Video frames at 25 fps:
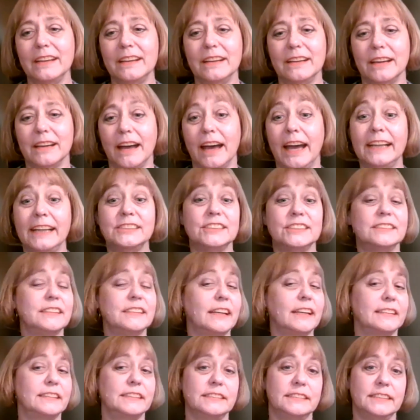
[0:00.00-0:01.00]
I just
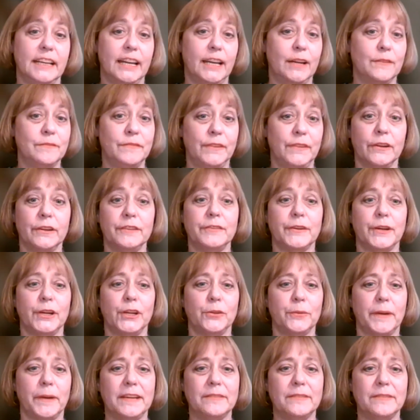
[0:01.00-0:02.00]
like to say I'm very, very
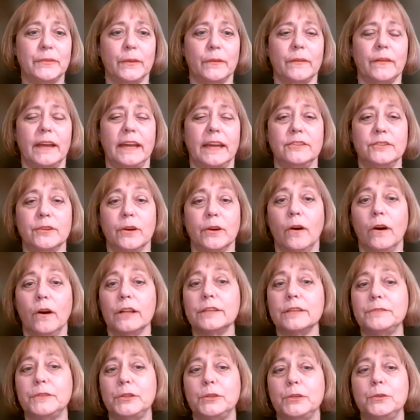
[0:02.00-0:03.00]
grateful. And to
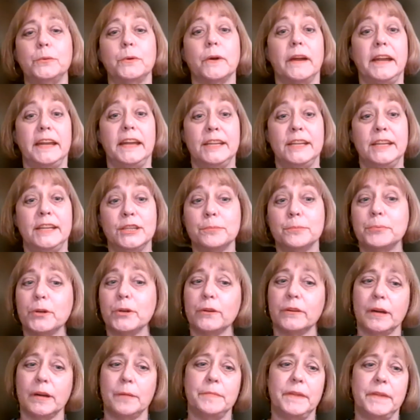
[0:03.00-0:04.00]
all of you who are in the
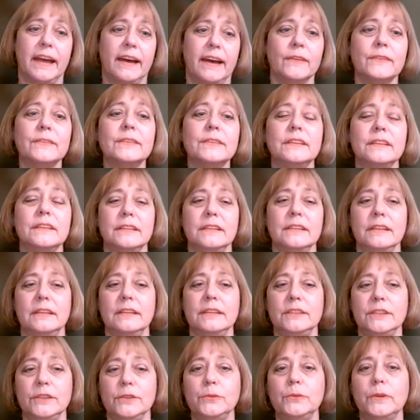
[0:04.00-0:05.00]
program now,
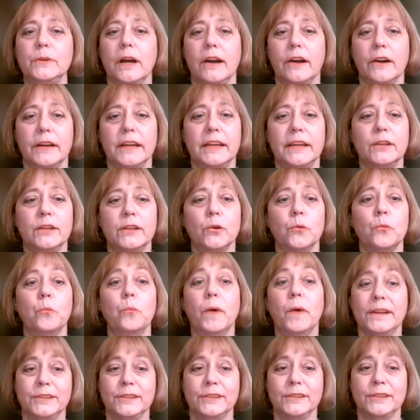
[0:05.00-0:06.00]
you are in a
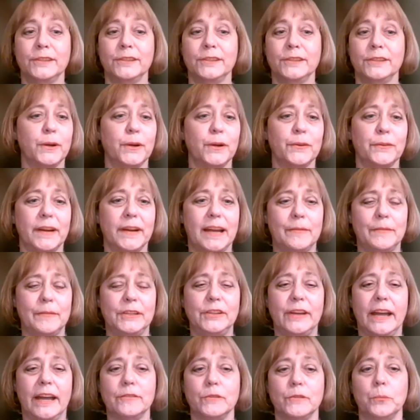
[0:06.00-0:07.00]
wonderful program and
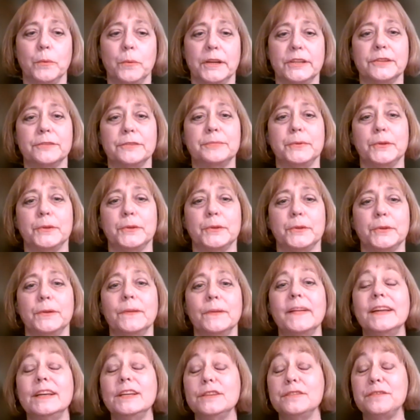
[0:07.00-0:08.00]
you have a wonderful
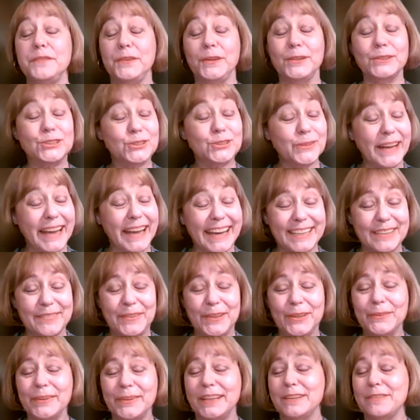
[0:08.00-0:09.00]
future ahead of
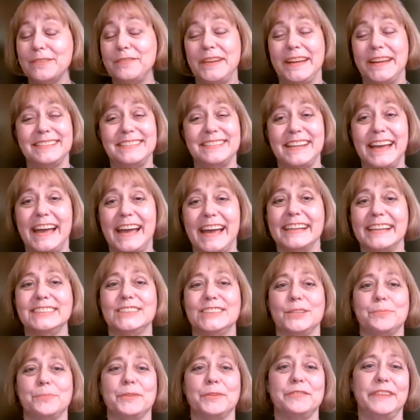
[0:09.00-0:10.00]
you in a
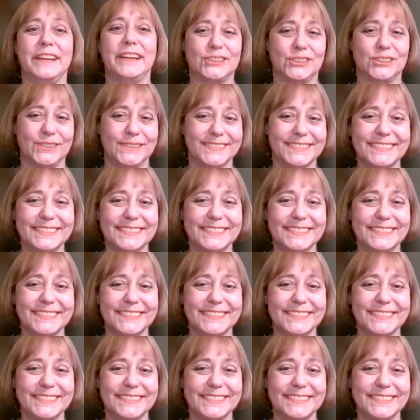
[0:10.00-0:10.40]
fantastic profession.